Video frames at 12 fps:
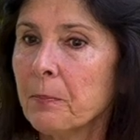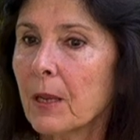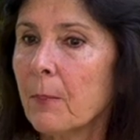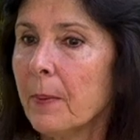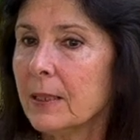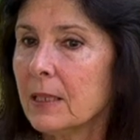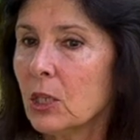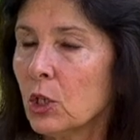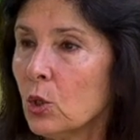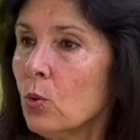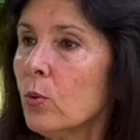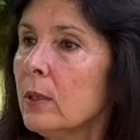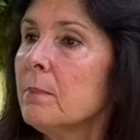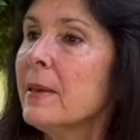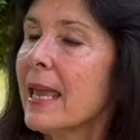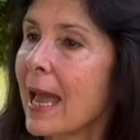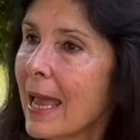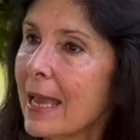But you will
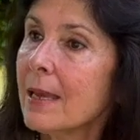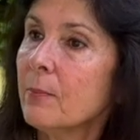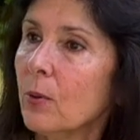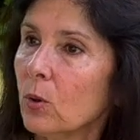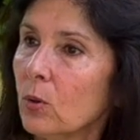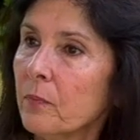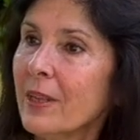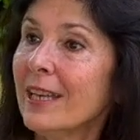be able